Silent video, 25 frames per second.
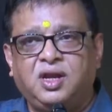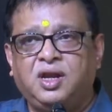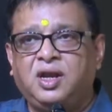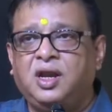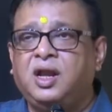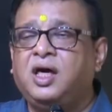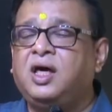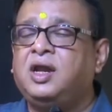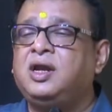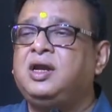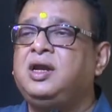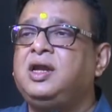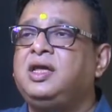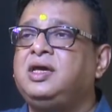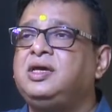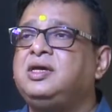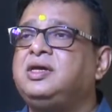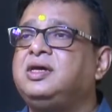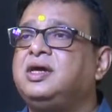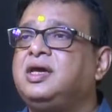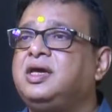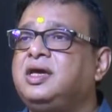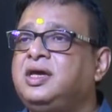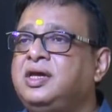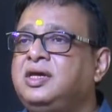learning
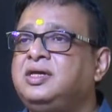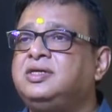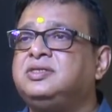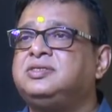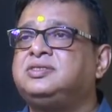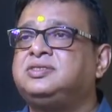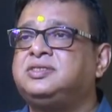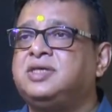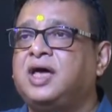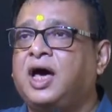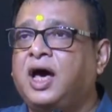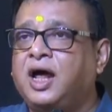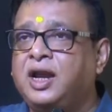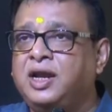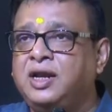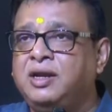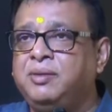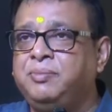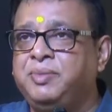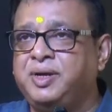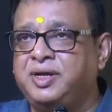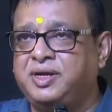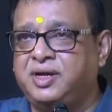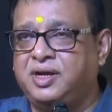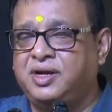is
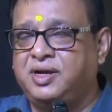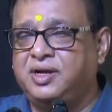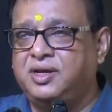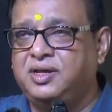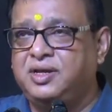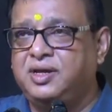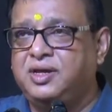unlimited